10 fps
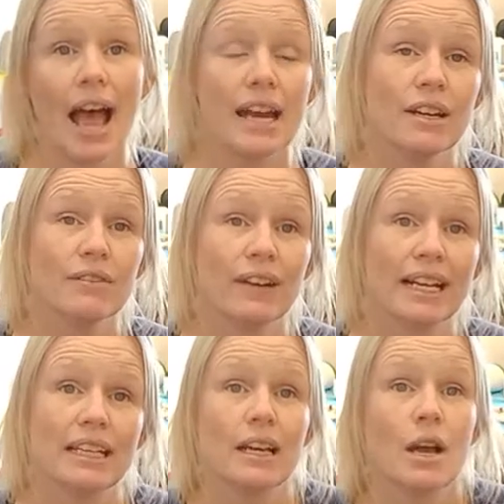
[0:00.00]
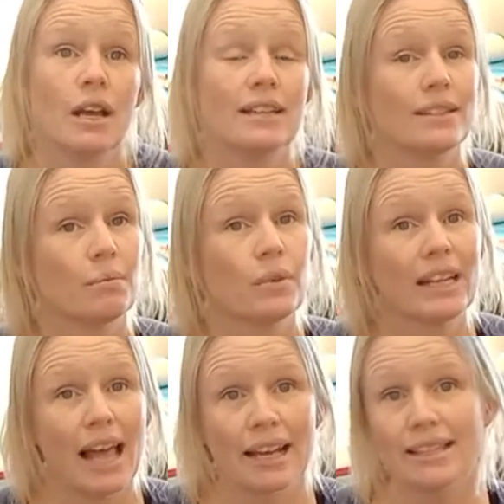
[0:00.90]
and invite some
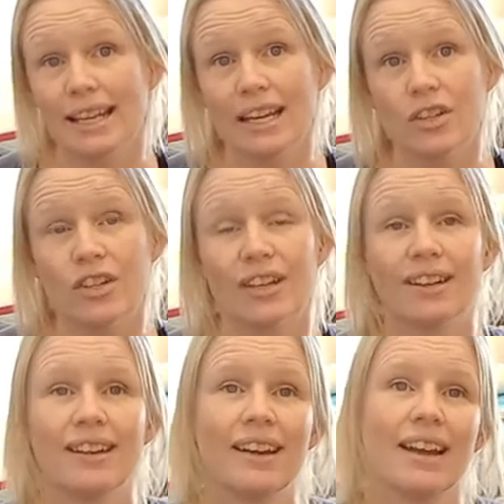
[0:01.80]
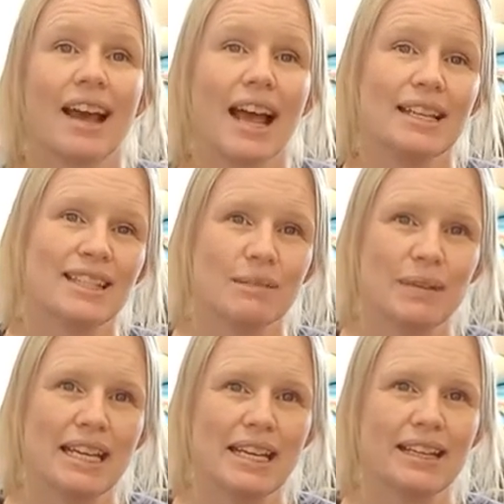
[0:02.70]
relaxation and some
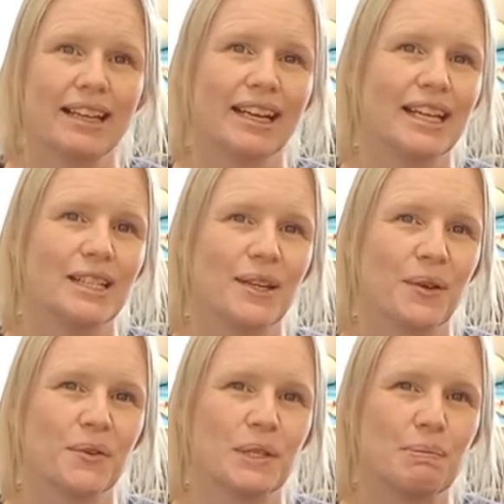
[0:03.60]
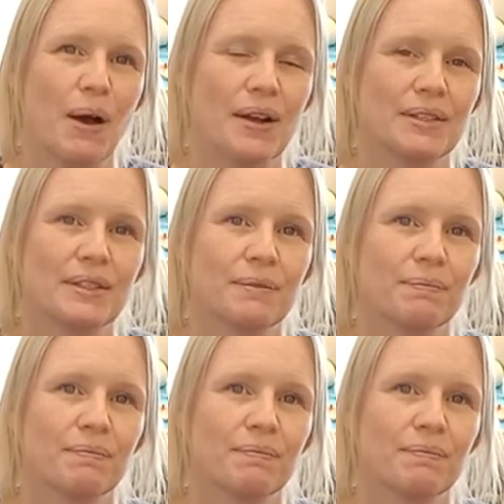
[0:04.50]
healing into those spots.